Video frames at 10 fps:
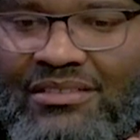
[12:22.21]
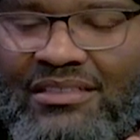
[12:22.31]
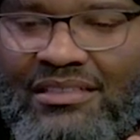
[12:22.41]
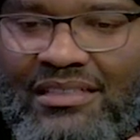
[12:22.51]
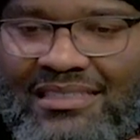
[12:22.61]

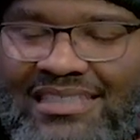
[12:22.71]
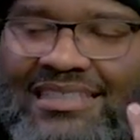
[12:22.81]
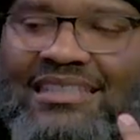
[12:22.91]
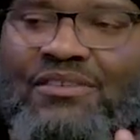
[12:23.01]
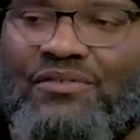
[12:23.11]
uh,
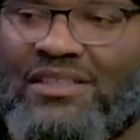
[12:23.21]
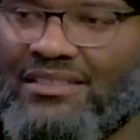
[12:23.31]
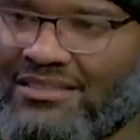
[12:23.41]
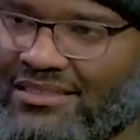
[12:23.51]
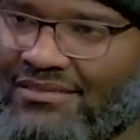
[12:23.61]

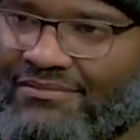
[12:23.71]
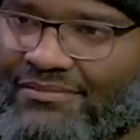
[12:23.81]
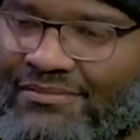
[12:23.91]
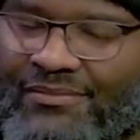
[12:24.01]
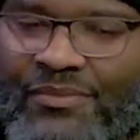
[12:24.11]
significance.
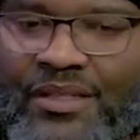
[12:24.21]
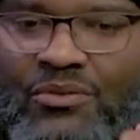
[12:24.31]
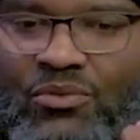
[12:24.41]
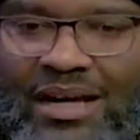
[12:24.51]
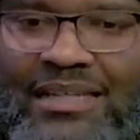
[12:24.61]
Mm-hmm.
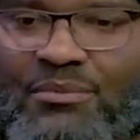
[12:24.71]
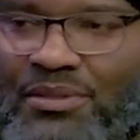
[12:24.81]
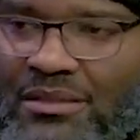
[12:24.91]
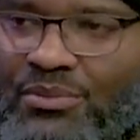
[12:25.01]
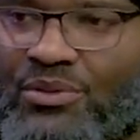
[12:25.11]
Right
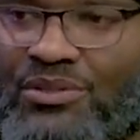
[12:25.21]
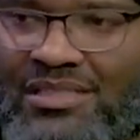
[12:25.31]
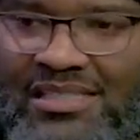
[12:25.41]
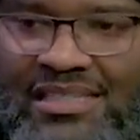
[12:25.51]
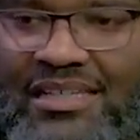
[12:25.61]
people
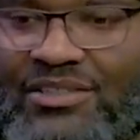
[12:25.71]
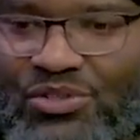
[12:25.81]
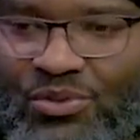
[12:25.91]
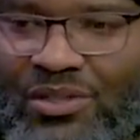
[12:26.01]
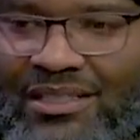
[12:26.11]
to say
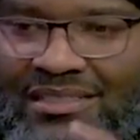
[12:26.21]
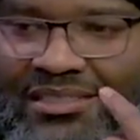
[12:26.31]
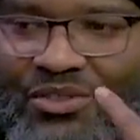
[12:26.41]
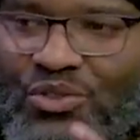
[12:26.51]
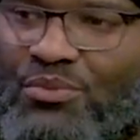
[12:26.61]
to us,
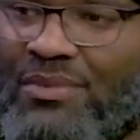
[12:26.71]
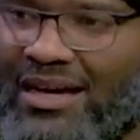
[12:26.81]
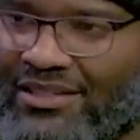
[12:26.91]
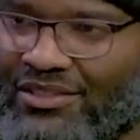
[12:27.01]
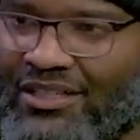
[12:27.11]
mm-hmm. you
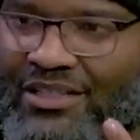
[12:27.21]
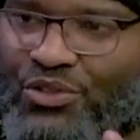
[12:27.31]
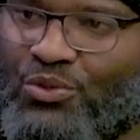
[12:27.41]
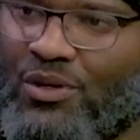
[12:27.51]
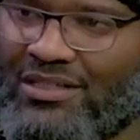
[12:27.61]
matter and
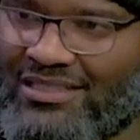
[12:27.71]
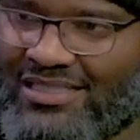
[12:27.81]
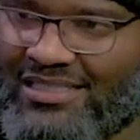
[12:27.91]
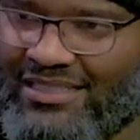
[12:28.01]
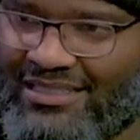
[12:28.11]
you are
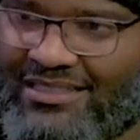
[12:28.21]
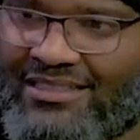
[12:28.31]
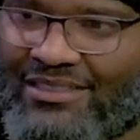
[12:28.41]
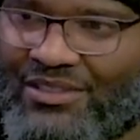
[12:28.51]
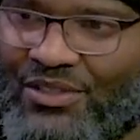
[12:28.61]
distinct.
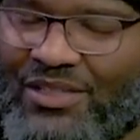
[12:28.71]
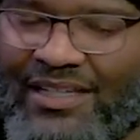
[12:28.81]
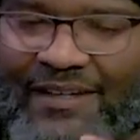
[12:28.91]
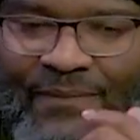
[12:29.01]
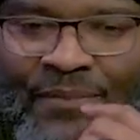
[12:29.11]

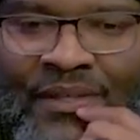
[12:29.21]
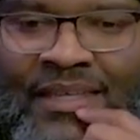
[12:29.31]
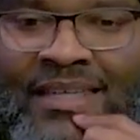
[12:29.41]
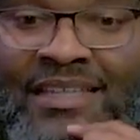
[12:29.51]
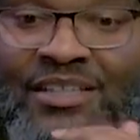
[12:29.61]
Okay.
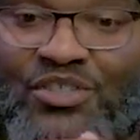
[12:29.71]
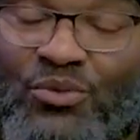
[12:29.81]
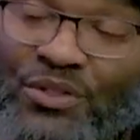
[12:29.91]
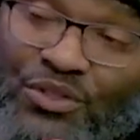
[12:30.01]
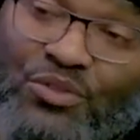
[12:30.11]
So
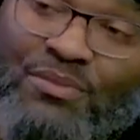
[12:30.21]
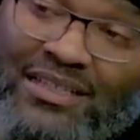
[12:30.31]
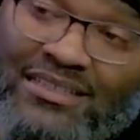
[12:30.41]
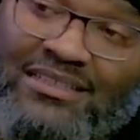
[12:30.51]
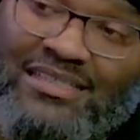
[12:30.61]
when you
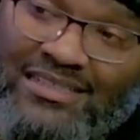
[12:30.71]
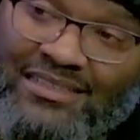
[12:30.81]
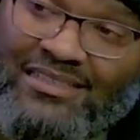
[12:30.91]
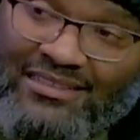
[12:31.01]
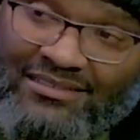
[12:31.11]
make a
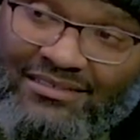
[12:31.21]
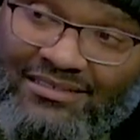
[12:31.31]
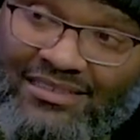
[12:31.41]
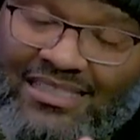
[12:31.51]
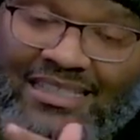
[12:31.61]
decision
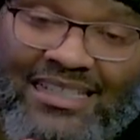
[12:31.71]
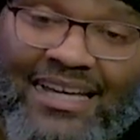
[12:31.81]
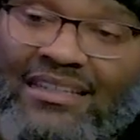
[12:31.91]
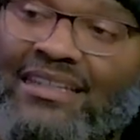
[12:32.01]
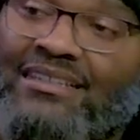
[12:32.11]
mm -hmm. to
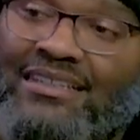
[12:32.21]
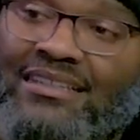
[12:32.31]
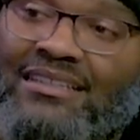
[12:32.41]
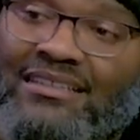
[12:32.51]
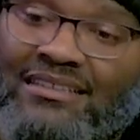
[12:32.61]
not let that
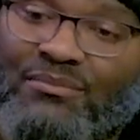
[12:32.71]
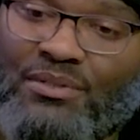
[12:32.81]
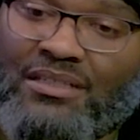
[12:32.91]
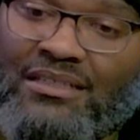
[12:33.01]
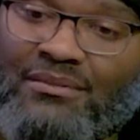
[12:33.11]
thing
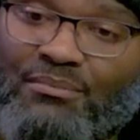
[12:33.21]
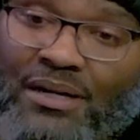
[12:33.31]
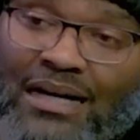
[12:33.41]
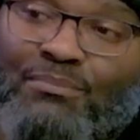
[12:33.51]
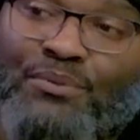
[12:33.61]
be
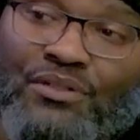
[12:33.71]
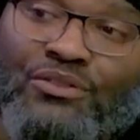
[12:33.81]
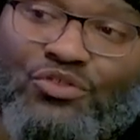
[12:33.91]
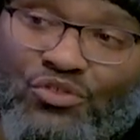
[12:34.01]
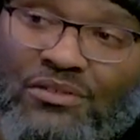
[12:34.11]

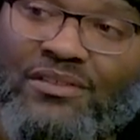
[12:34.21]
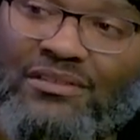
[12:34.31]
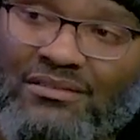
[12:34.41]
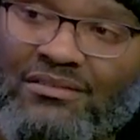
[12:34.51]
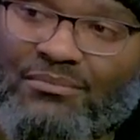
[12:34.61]
popular driven,
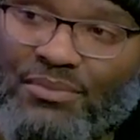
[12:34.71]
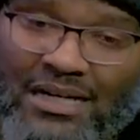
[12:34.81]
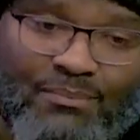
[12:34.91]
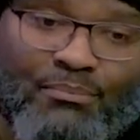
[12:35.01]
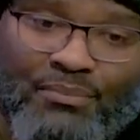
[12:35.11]
mm -hmm.
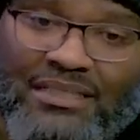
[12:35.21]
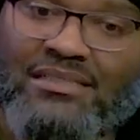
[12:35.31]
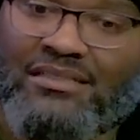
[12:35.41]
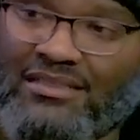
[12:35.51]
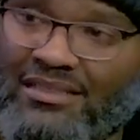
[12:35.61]
pop
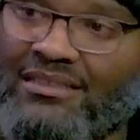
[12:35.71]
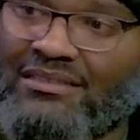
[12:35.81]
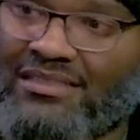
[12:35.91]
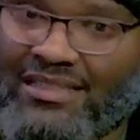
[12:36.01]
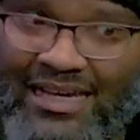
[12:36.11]
based
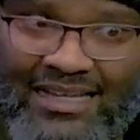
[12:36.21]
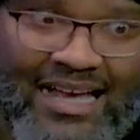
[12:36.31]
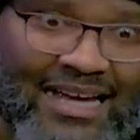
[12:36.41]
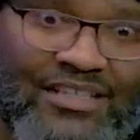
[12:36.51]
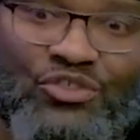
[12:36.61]
things like
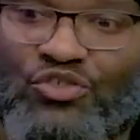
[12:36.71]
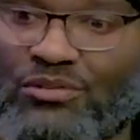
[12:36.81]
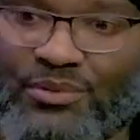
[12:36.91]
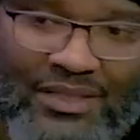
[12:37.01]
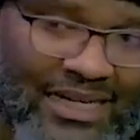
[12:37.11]
I can
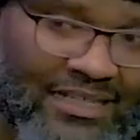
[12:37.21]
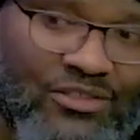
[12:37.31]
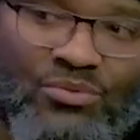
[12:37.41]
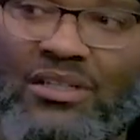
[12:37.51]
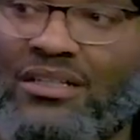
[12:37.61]
dribble, I
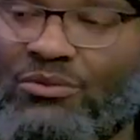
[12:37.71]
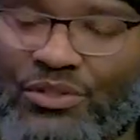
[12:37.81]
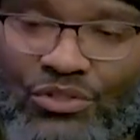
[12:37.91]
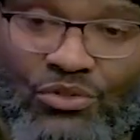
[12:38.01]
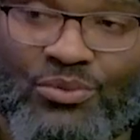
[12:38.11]
can run,
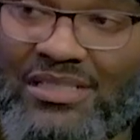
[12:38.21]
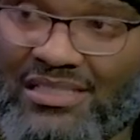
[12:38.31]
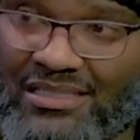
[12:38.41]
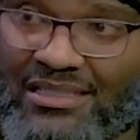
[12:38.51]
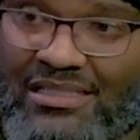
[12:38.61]
when you
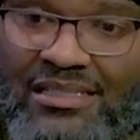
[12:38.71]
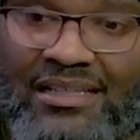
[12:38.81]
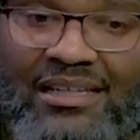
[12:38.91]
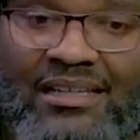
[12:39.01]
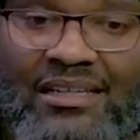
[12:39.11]
resist
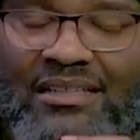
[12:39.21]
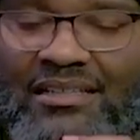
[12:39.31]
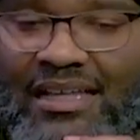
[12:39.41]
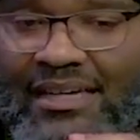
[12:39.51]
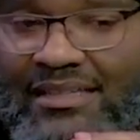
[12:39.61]

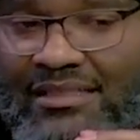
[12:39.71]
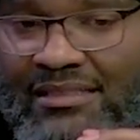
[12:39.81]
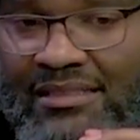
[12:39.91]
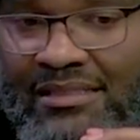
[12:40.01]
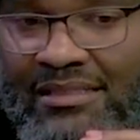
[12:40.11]
like
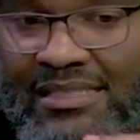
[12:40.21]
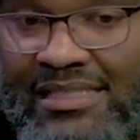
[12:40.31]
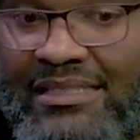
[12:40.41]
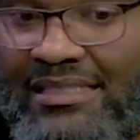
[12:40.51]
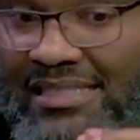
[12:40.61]
the
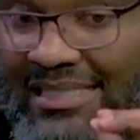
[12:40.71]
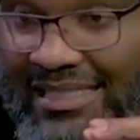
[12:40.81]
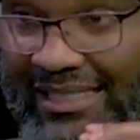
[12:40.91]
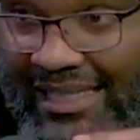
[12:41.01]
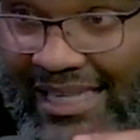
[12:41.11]
tendency
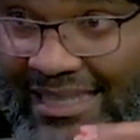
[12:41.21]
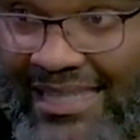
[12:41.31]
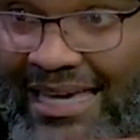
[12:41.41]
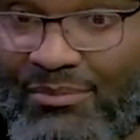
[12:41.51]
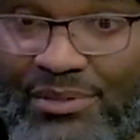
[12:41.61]
to let
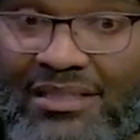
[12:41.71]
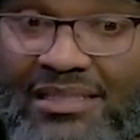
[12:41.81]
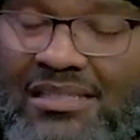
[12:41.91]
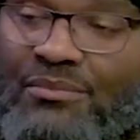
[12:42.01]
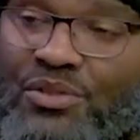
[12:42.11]
that be
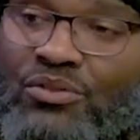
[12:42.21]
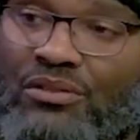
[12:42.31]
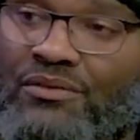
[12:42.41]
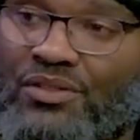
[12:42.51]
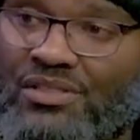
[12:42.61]
the sum
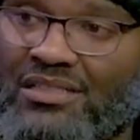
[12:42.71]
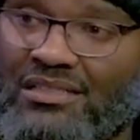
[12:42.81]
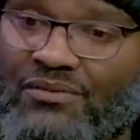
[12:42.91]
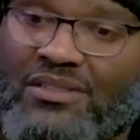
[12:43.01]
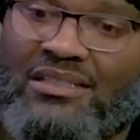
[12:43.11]
total of your
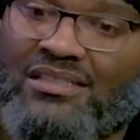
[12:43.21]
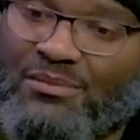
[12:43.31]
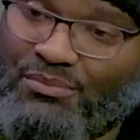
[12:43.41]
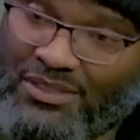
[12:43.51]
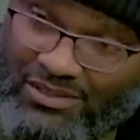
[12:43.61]
significance, but